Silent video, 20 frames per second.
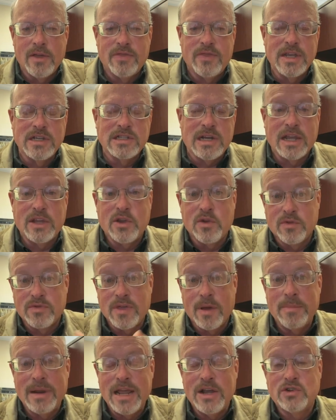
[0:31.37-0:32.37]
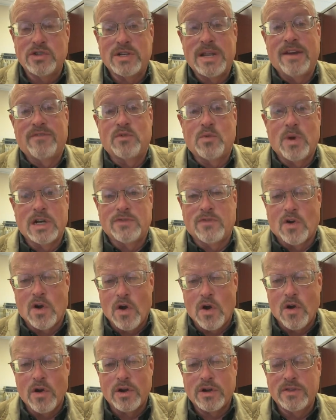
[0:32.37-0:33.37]
things like your thumbnails, you're going to have to watch
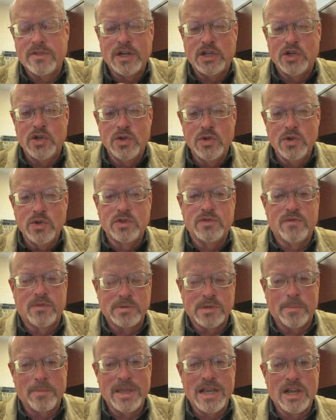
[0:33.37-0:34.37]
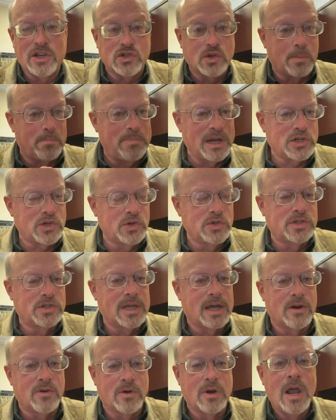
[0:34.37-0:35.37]
for art that you use from somebody else or
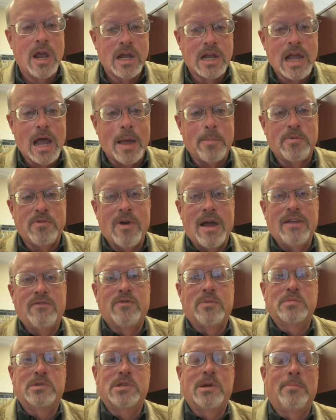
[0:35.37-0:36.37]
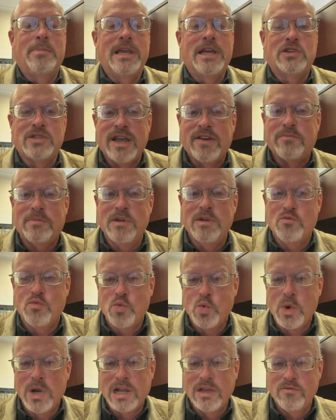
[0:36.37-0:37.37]
pictures that are copyrighted from somebody else. You have to be
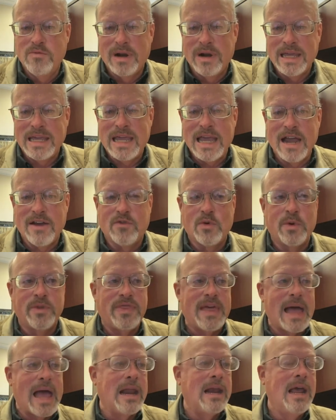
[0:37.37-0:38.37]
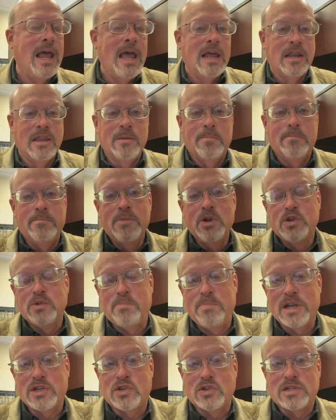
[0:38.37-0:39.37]
really, really careful with that. The
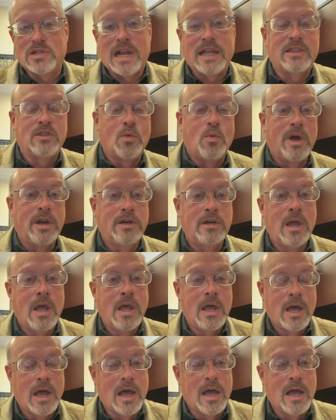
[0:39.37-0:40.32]
most pictures like the one